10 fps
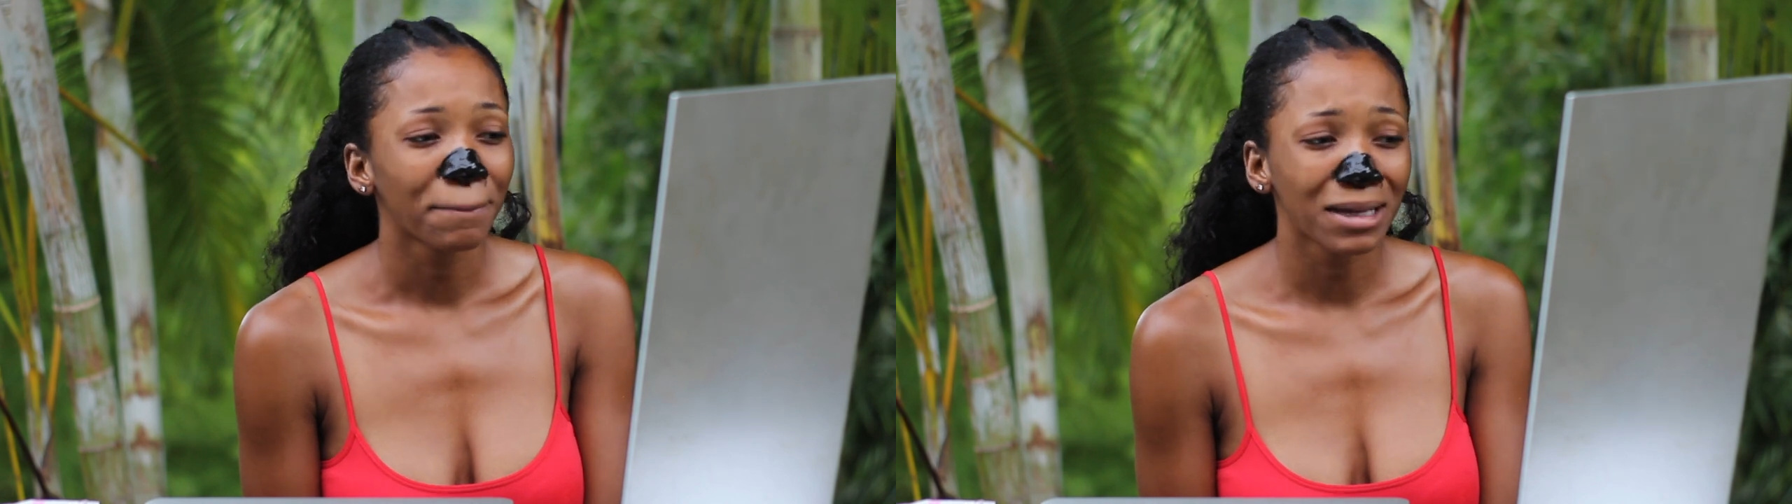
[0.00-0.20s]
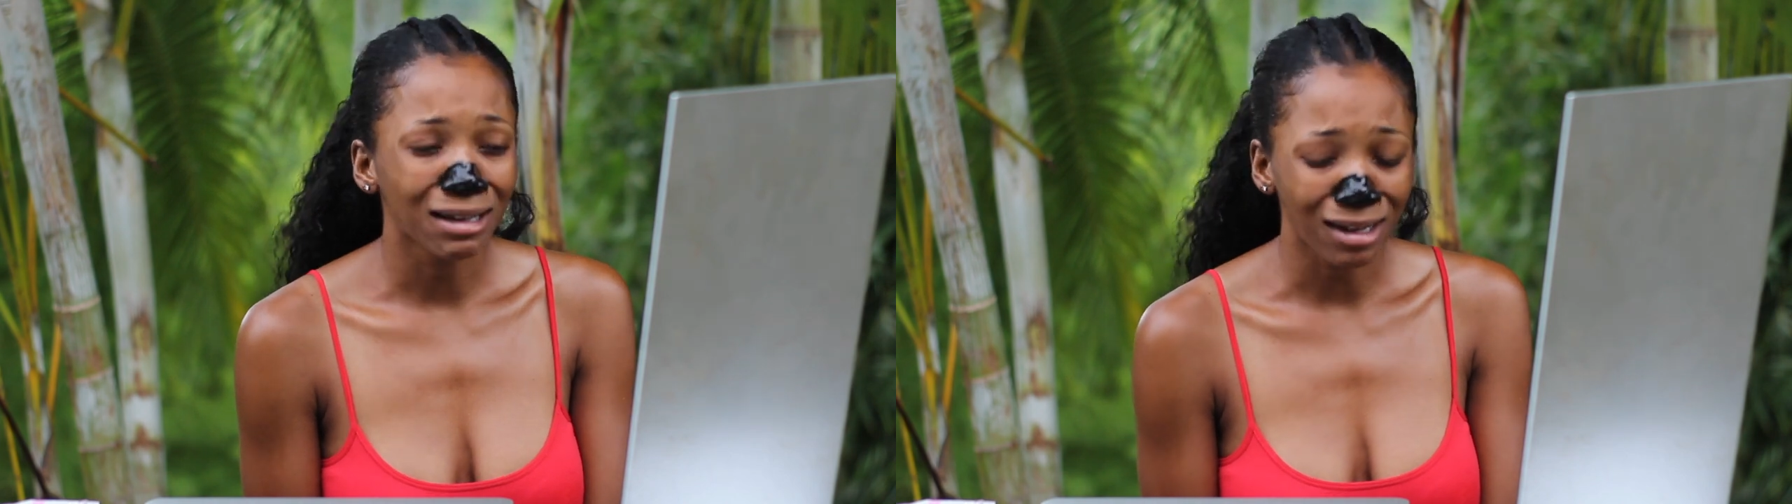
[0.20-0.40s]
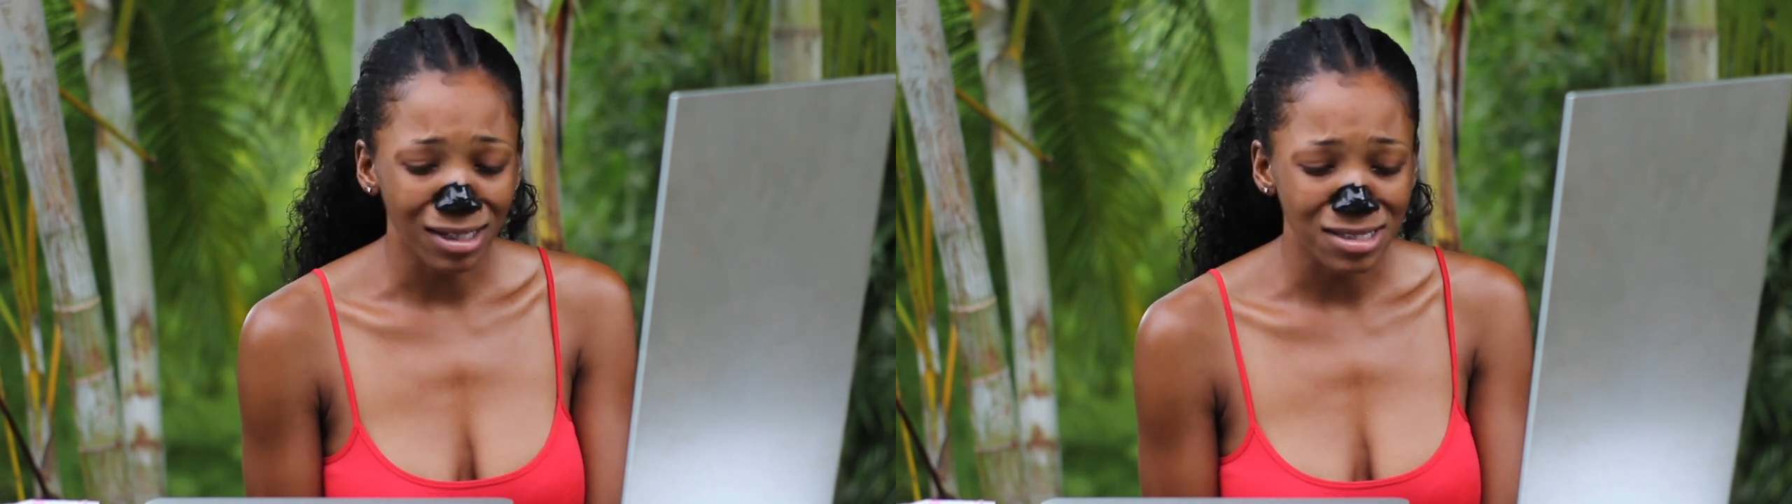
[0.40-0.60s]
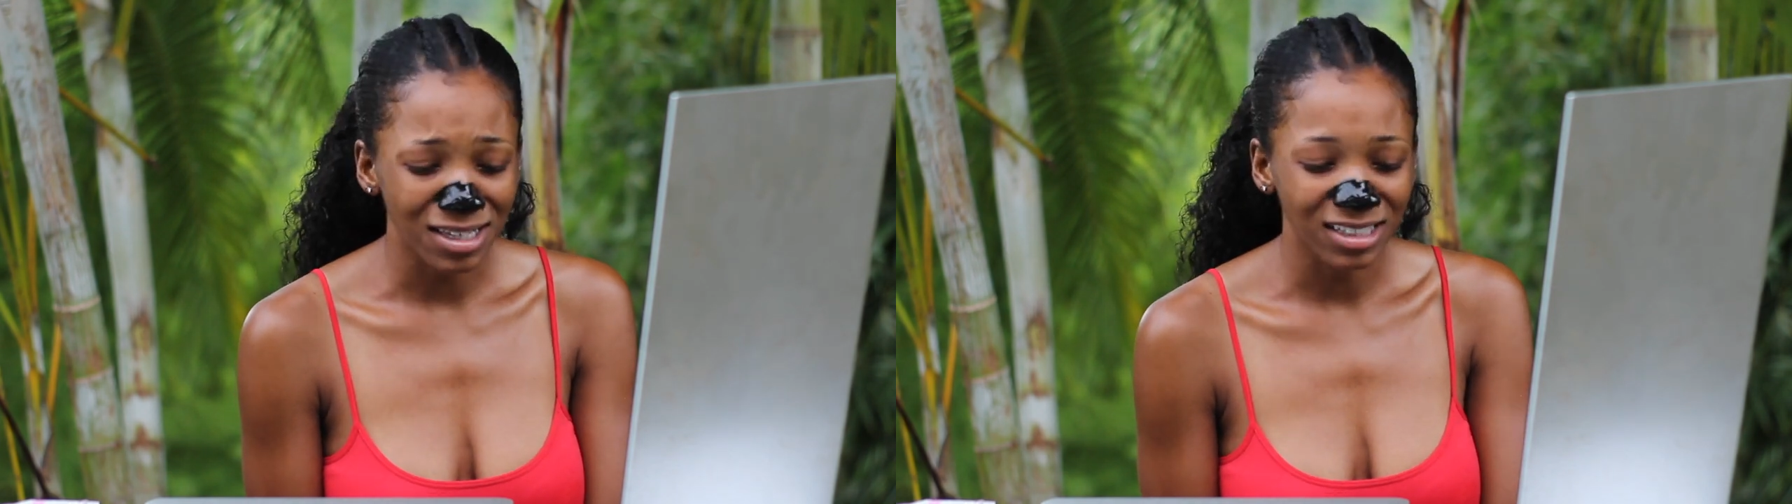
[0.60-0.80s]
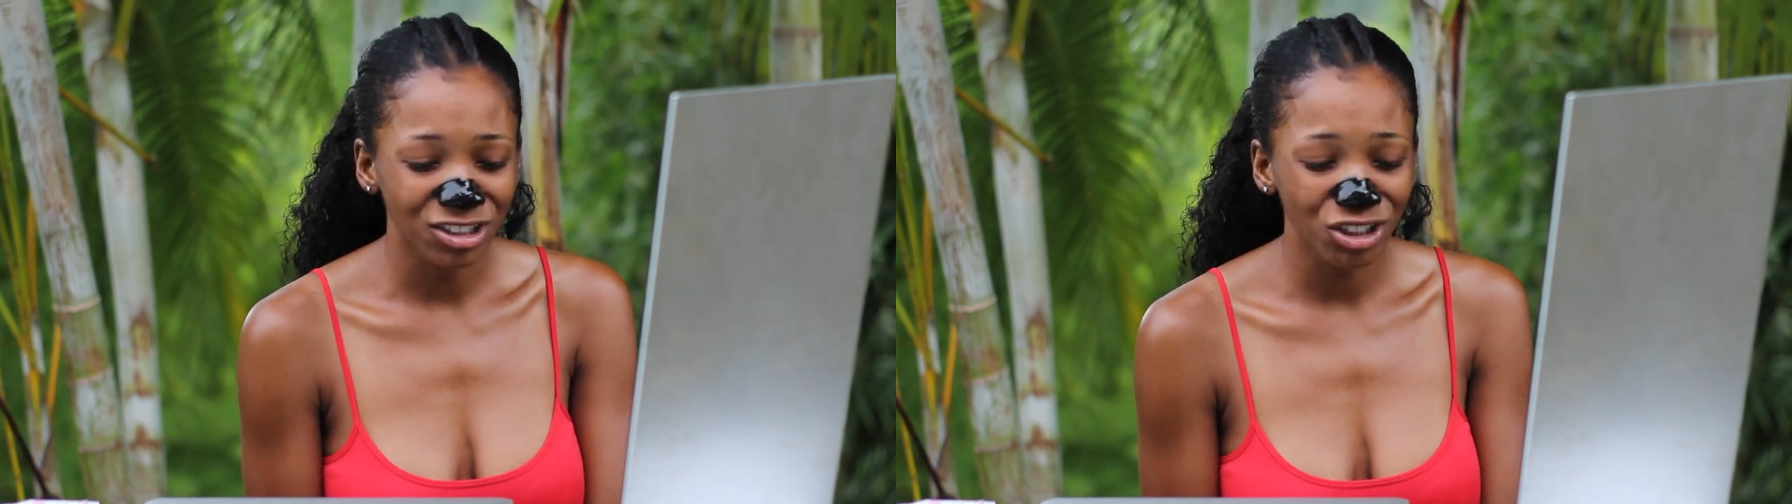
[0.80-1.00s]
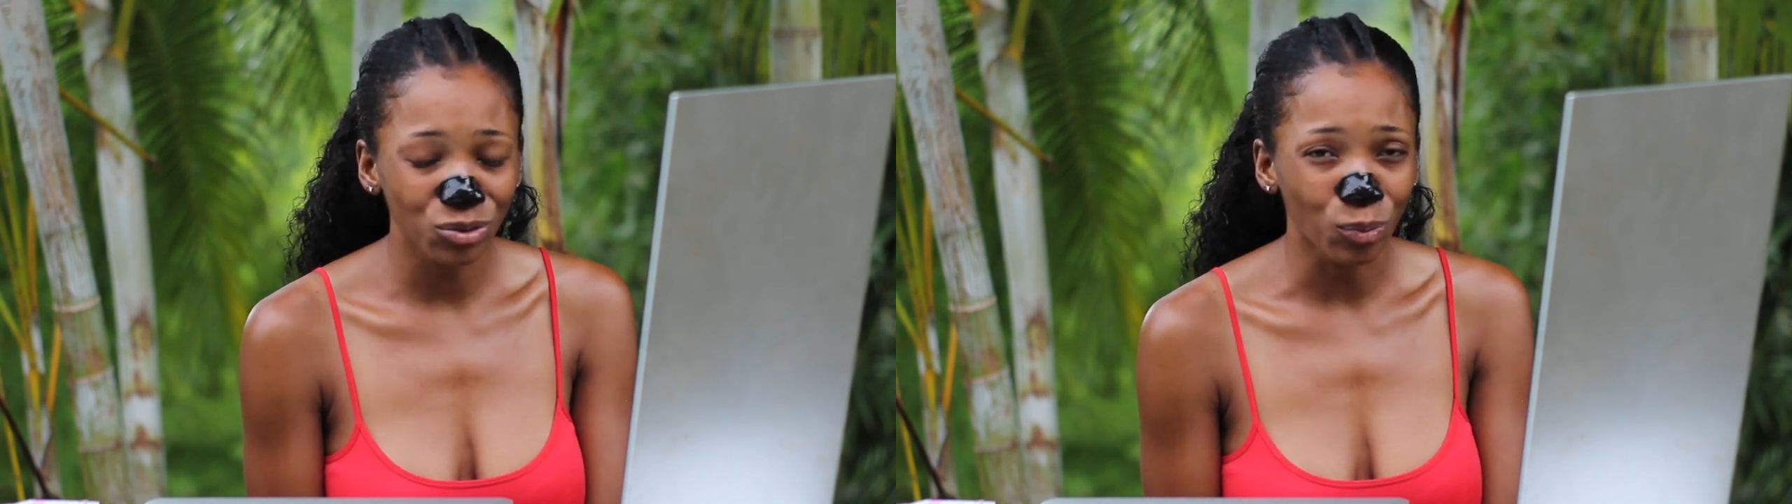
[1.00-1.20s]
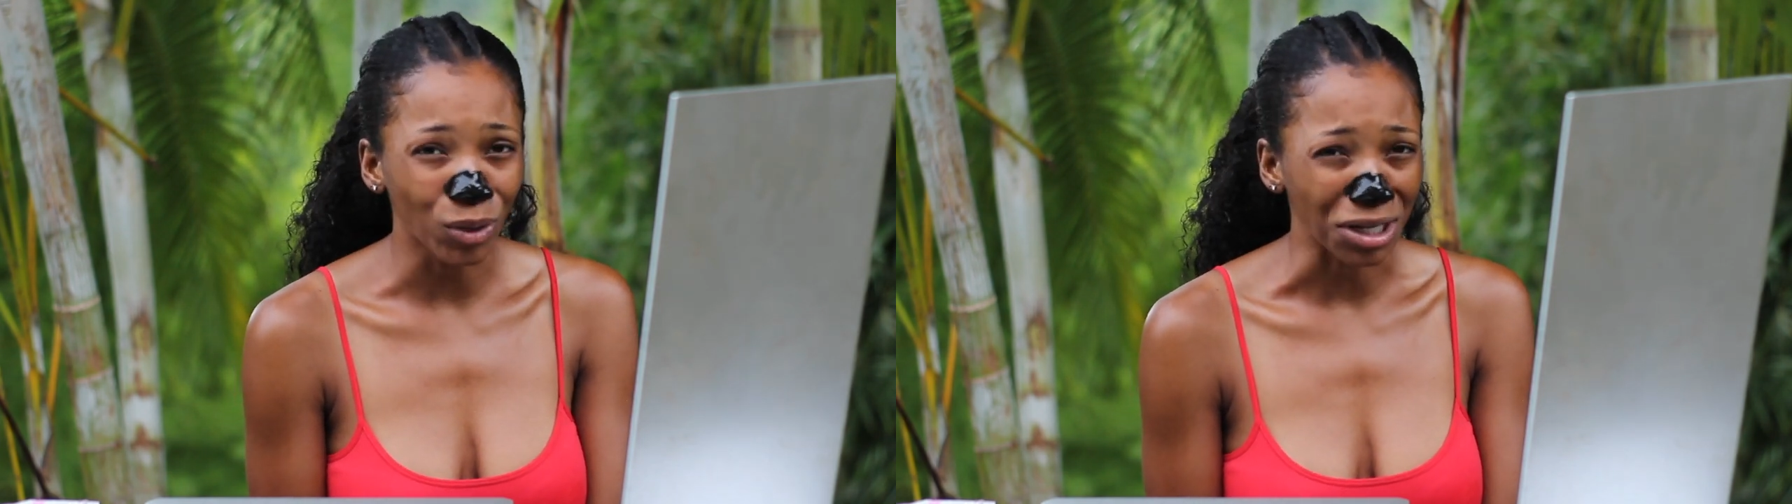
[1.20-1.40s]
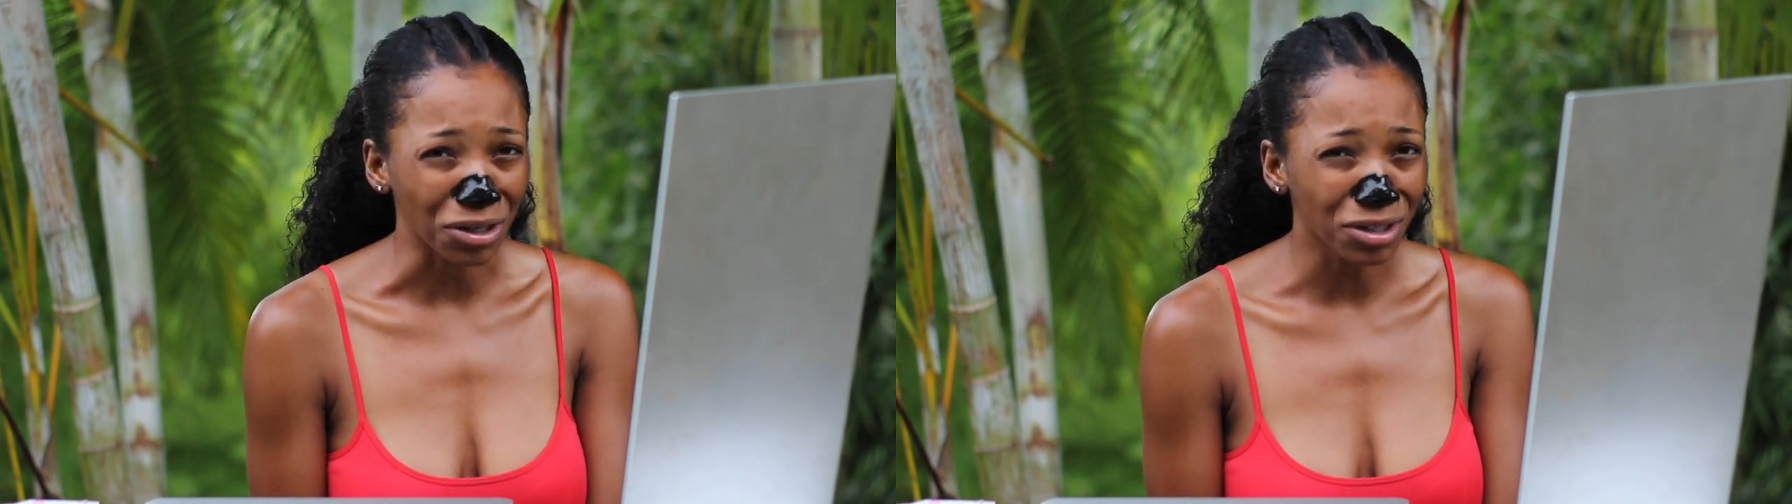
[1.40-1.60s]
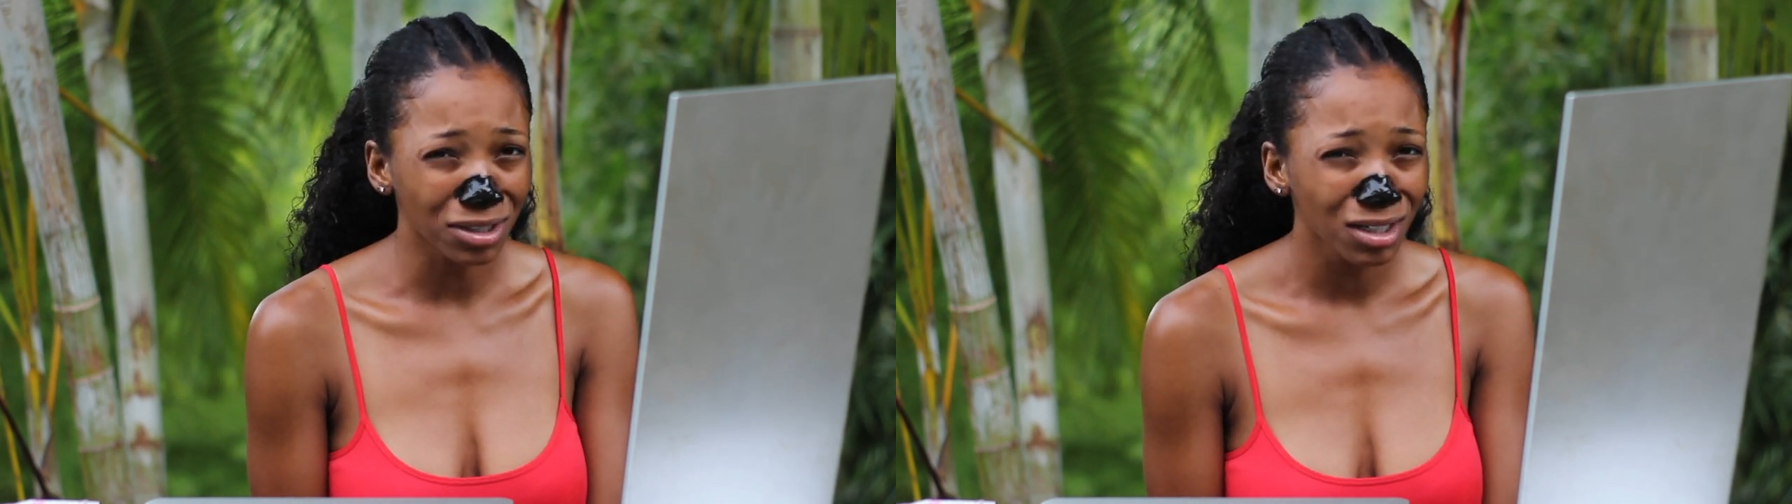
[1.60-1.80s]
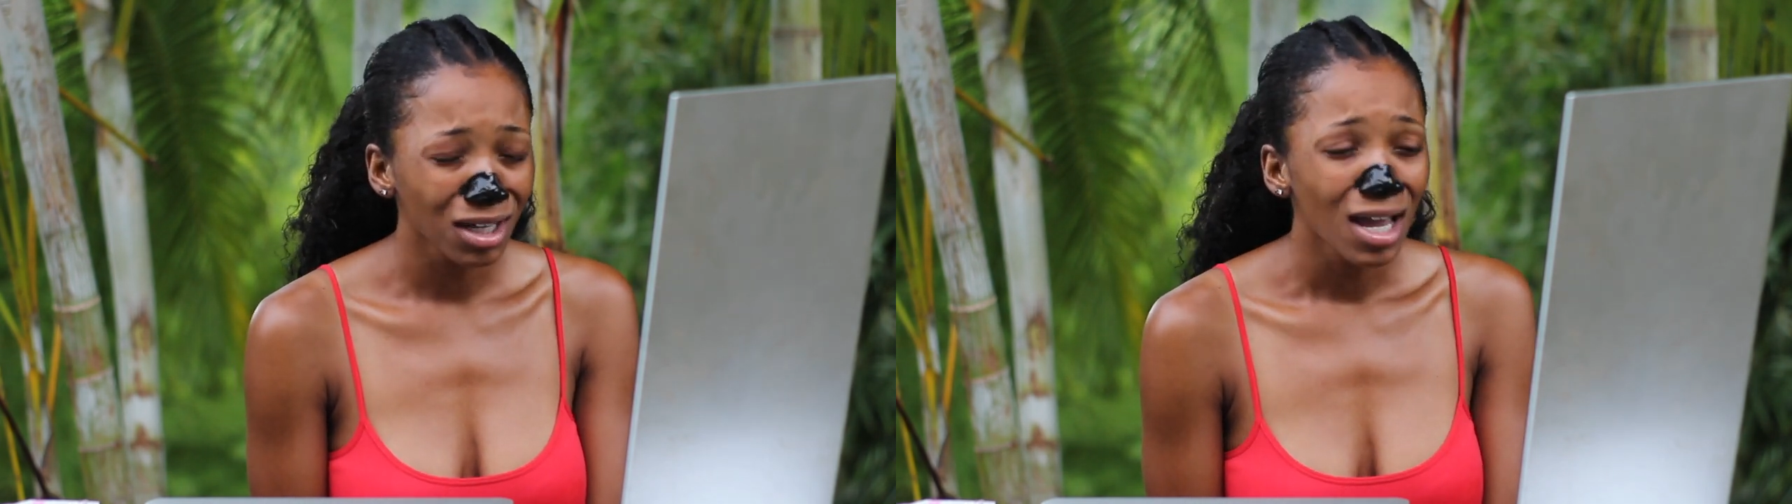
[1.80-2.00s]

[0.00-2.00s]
because it's just weird.